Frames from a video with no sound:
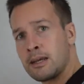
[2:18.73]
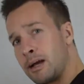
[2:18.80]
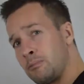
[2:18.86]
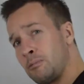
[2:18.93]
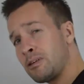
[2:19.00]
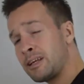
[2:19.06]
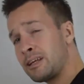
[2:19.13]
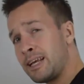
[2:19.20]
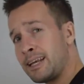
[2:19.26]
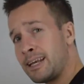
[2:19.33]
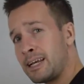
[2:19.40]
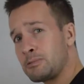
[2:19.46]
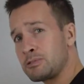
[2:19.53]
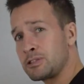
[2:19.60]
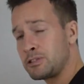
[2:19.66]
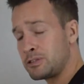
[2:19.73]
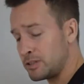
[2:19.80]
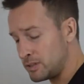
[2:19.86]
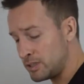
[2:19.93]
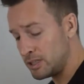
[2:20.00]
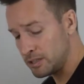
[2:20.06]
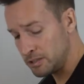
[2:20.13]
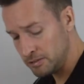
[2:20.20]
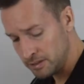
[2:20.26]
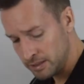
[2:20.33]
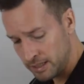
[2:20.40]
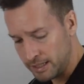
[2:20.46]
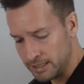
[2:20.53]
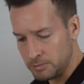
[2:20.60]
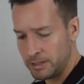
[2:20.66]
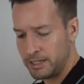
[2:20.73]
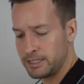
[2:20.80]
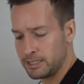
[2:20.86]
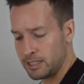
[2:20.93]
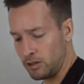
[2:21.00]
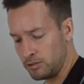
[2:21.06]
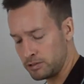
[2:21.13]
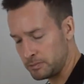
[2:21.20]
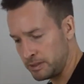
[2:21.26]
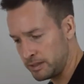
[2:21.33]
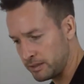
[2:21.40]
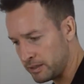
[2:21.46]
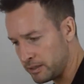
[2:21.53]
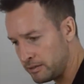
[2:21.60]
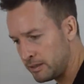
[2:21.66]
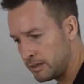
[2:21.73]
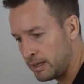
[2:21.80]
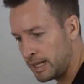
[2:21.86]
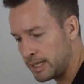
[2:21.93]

And what it enables you to do is when it's locked with you,